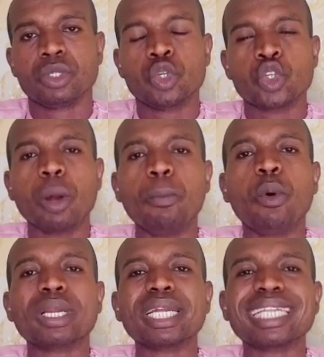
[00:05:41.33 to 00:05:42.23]

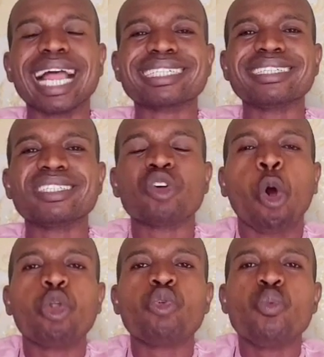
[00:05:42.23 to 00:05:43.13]
Somebody that is
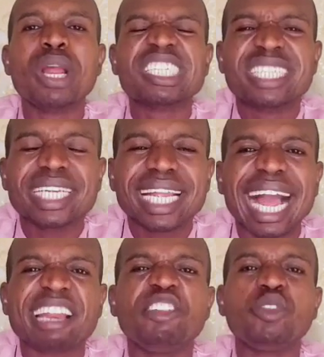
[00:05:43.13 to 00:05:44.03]
always
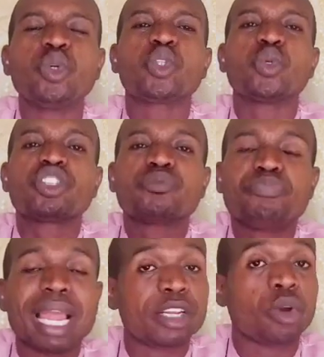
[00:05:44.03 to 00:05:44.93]
triggering you to
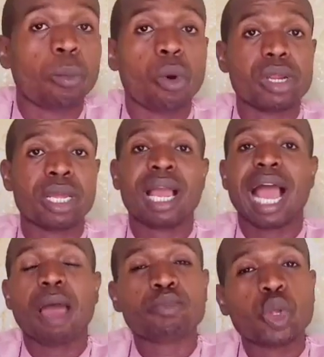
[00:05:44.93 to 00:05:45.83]
spend your money.
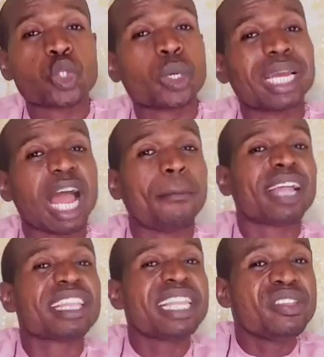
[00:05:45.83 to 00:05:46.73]
I'm not talking about
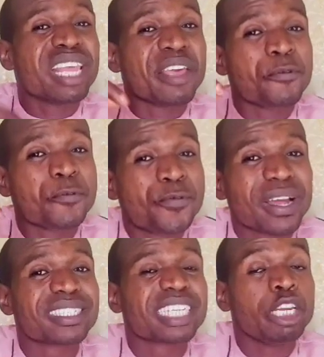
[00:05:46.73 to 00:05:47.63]

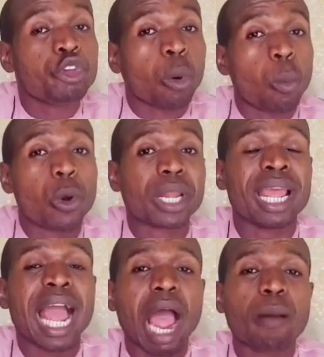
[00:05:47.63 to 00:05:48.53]
investing your money.
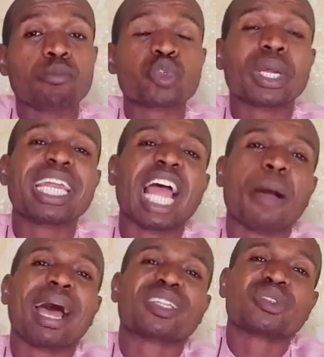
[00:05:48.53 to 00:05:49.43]
I'm talking
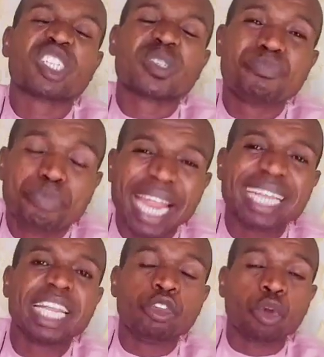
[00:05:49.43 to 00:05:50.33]
about
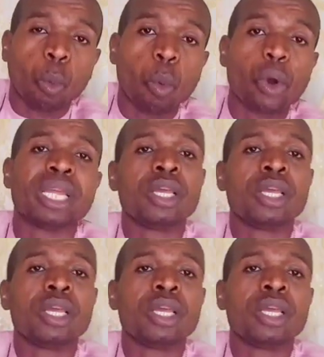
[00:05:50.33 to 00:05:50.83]
spending your money.